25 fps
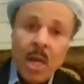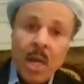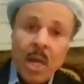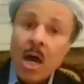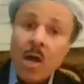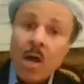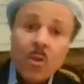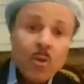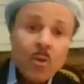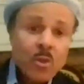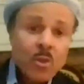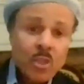
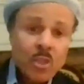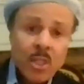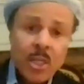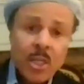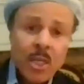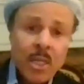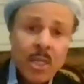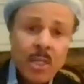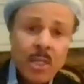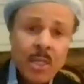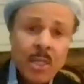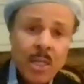Others
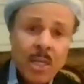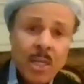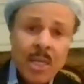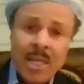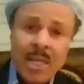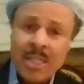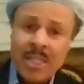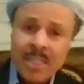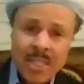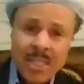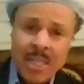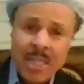thinking
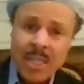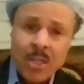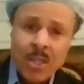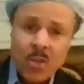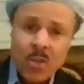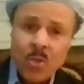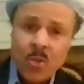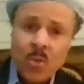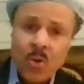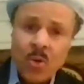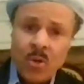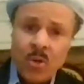it's the end of
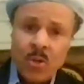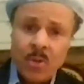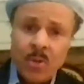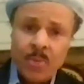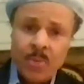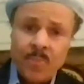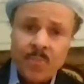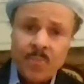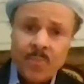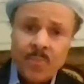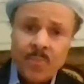the world.